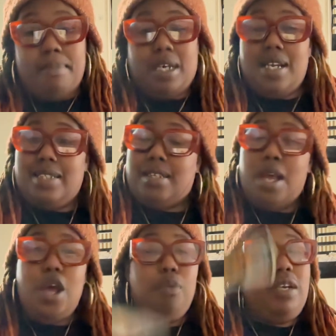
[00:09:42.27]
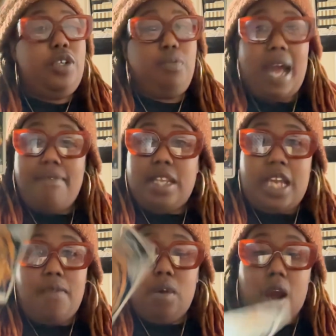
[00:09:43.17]
Because we do have the
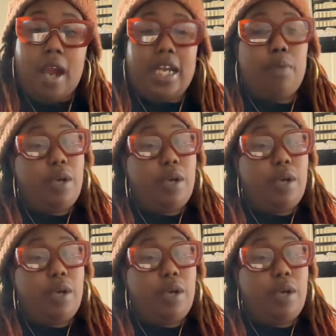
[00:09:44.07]
Devil card here.